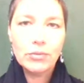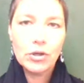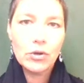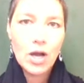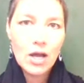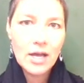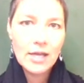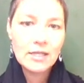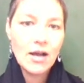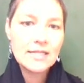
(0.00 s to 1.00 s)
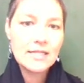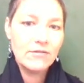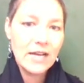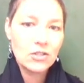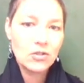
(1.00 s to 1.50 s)
pro-con,
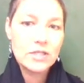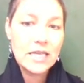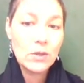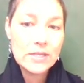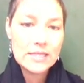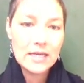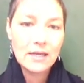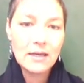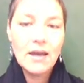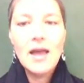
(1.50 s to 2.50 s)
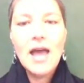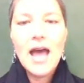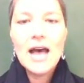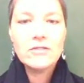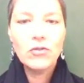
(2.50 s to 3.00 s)
cause-effect, or sequencing
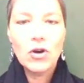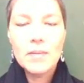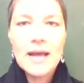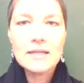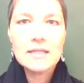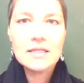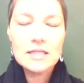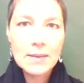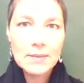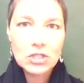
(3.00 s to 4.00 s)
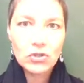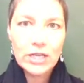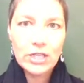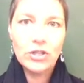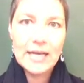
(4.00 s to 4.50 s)
as formats to
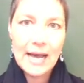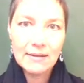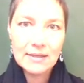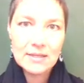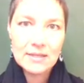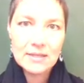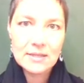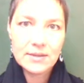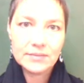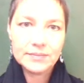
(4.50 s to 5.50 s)
demonstrate your analysis.